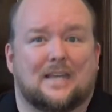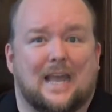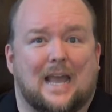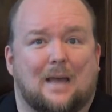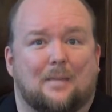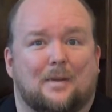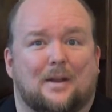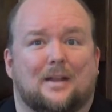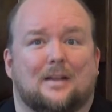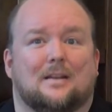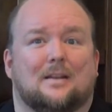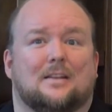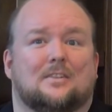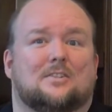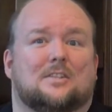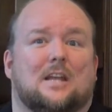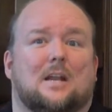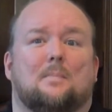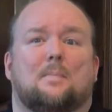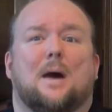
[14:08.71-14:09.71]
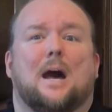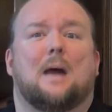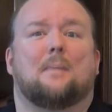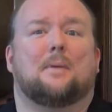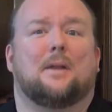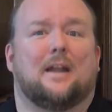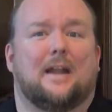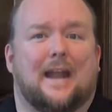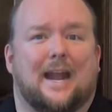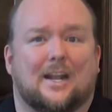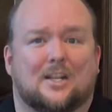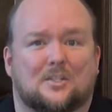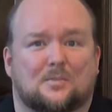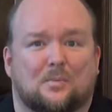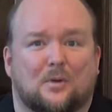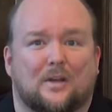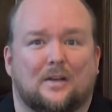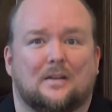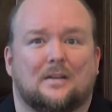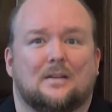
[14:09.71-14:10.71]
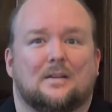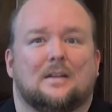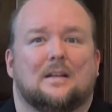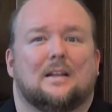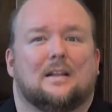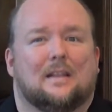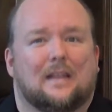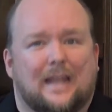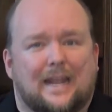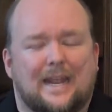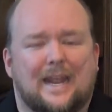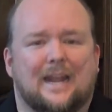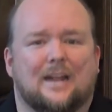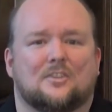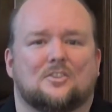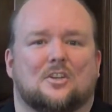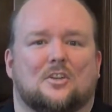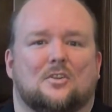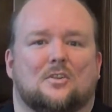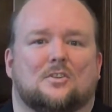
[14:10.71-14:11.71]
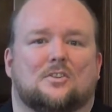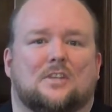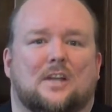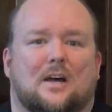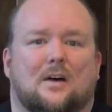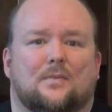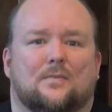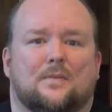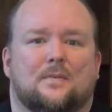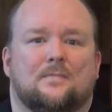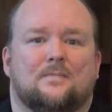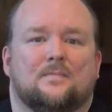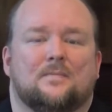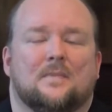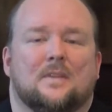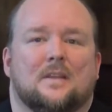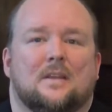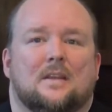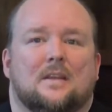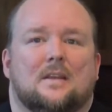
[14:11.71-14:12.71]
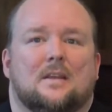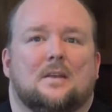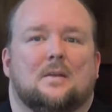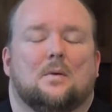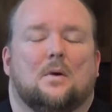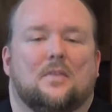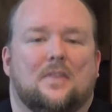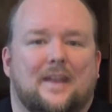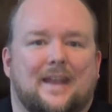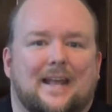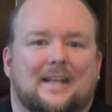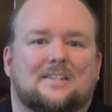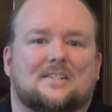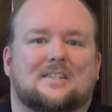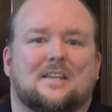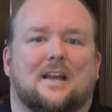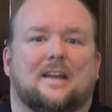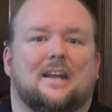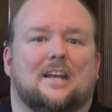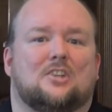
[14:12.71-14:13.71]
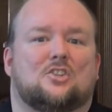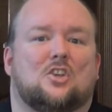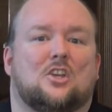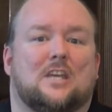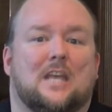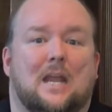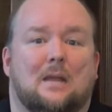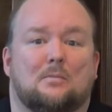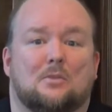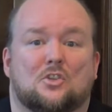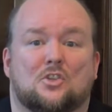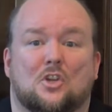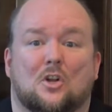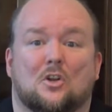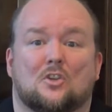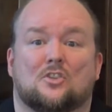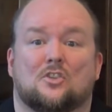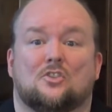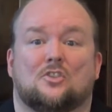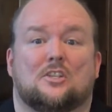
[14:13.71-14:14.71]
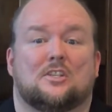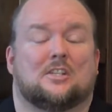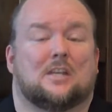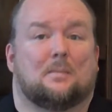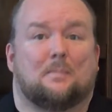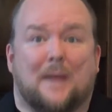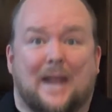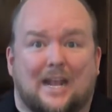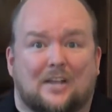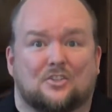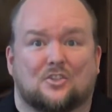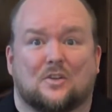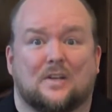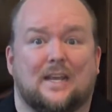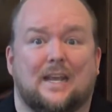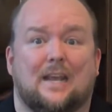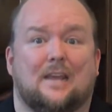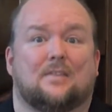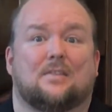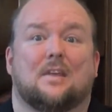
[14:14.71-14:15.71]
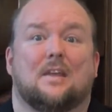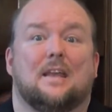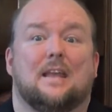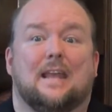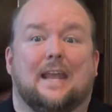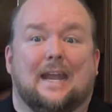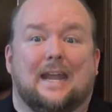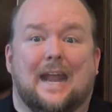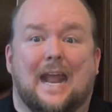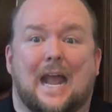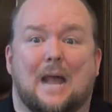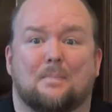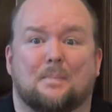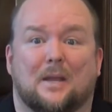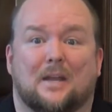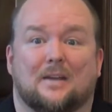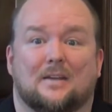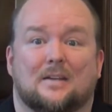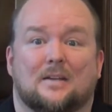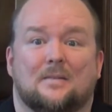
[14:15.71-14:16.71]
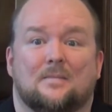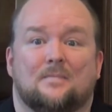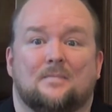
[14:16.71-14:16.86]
cabinet, instead of popping an aspirin, lay hands on yourself. Well, the next Sunday, she came to church and she said, Pastor Heath, it happened.